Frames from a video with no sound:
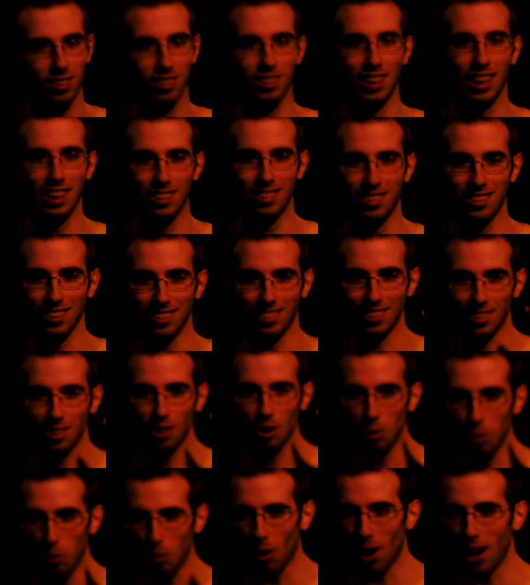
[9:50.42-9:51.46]
That doesn't
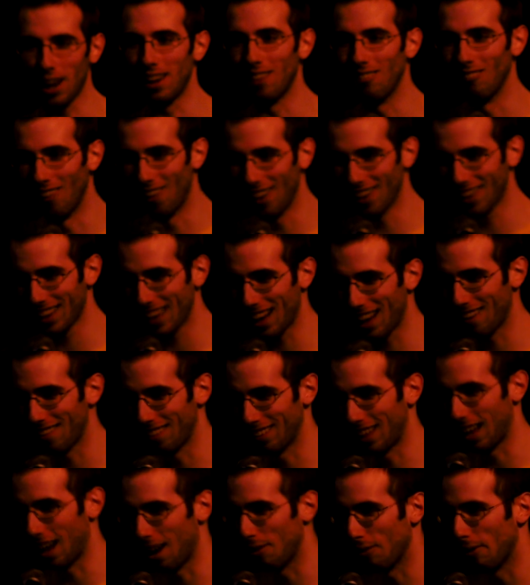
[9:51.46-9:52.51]
quite work out
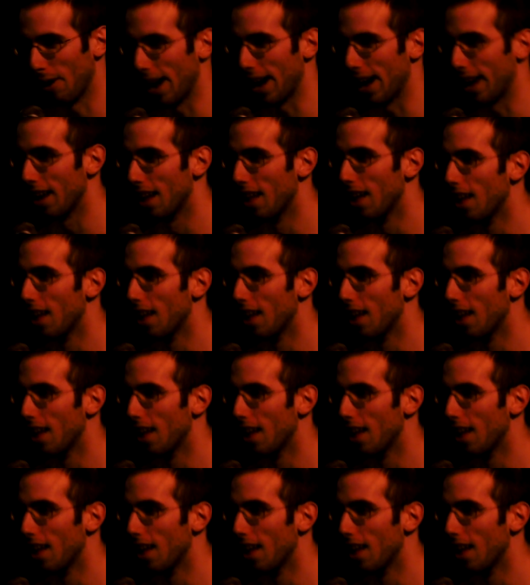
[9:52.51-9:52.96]
that way.